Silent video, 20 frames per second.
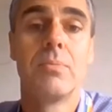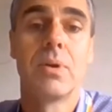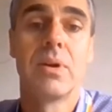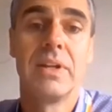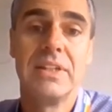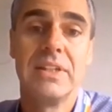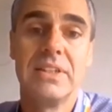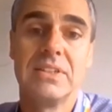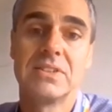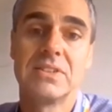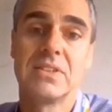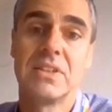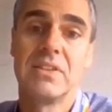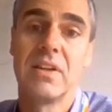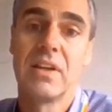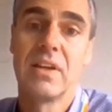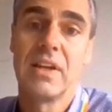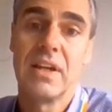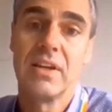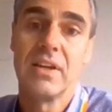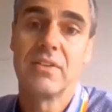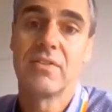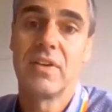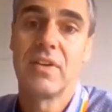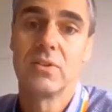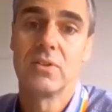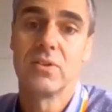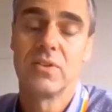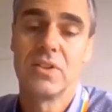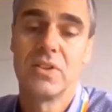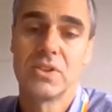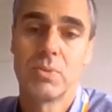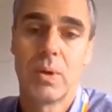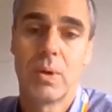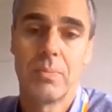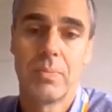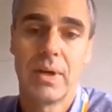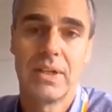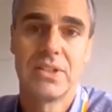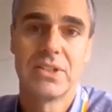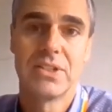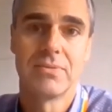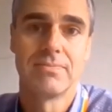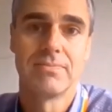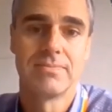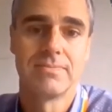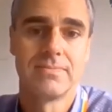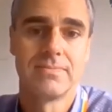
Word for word: please see the link found on this webpage.